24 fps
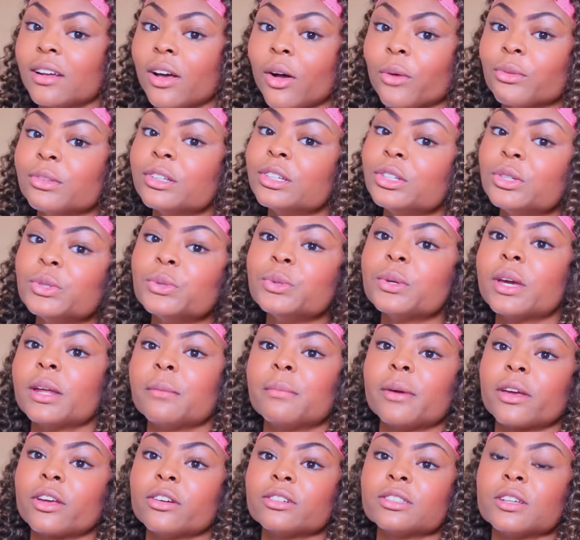Only you can
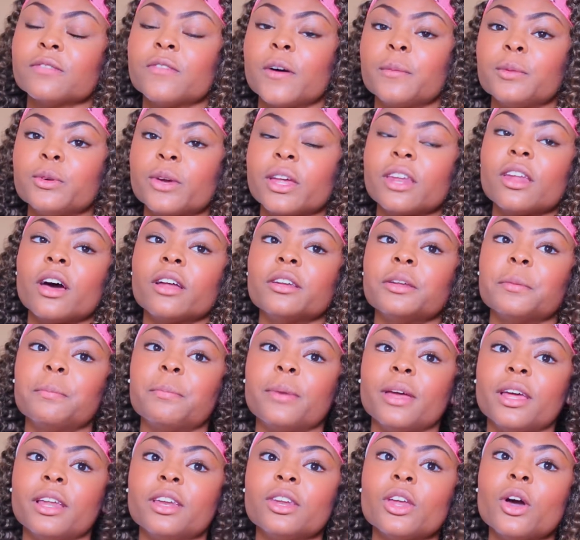pick yourself up. You cannot
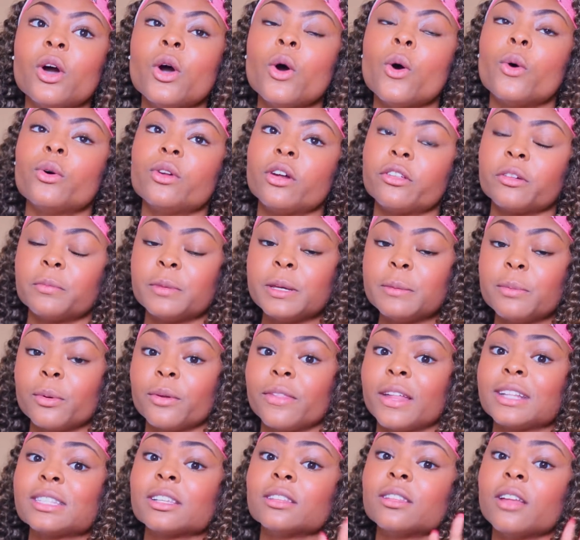depend on other people, and
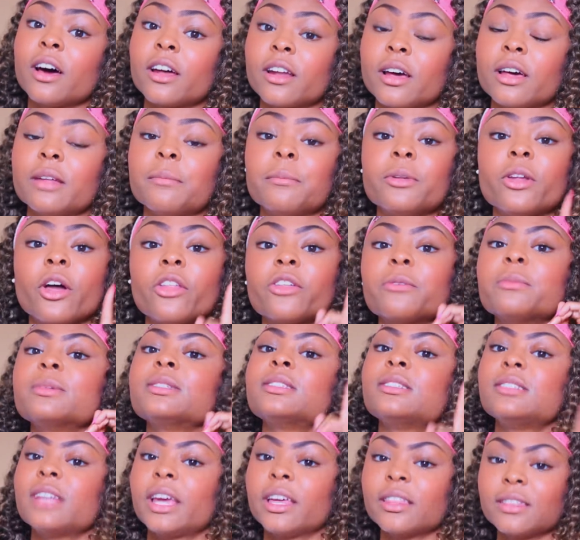that's another
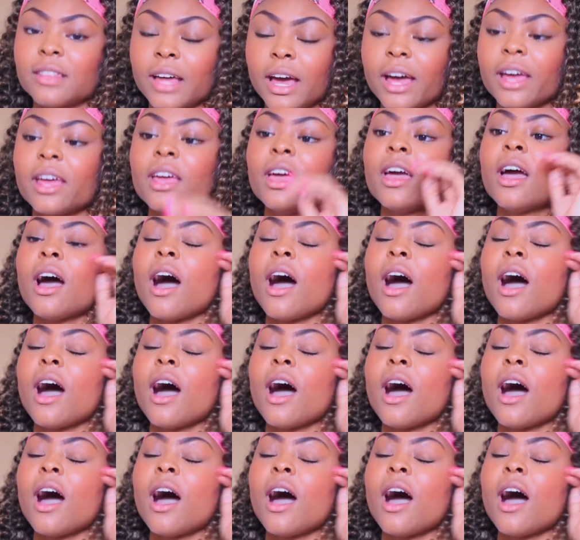mistake that